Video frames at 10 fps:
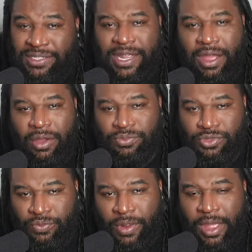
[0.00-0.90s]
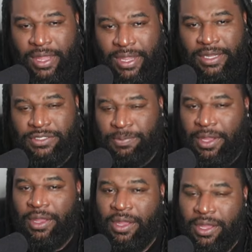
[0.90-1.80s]
Shout out Jerron Ennis,
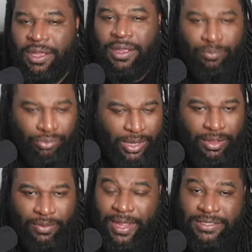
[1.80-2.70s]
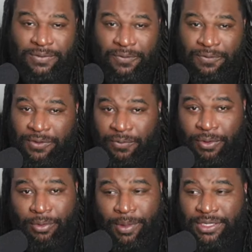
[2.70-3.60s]
man. Bring your ass to
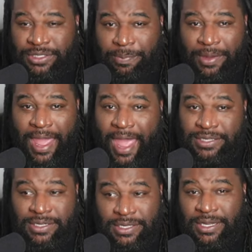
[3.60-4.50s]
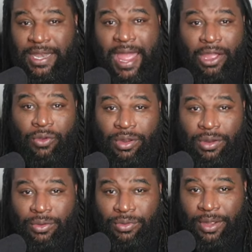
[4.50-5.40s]
54, man. Jump into action. There's a lot going
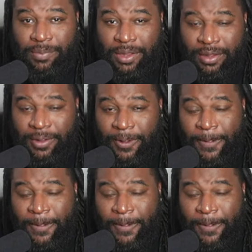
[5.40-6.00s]
on up there.